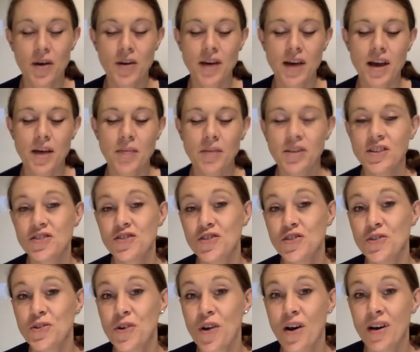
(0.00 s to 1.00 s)
Okay, I'm going to do
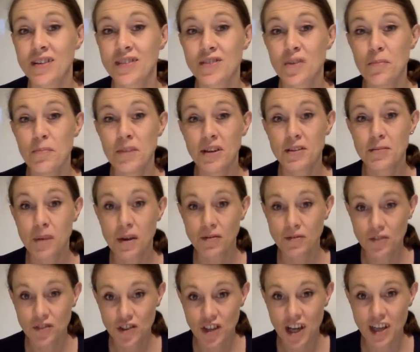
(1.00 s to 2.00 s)
you guys a
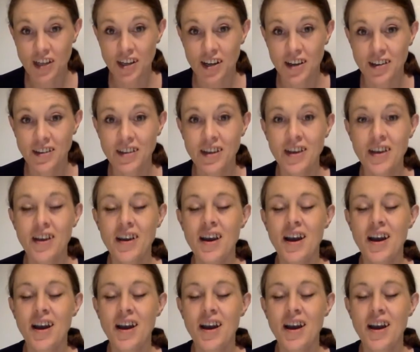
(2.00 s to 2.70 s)
mid-month check-in.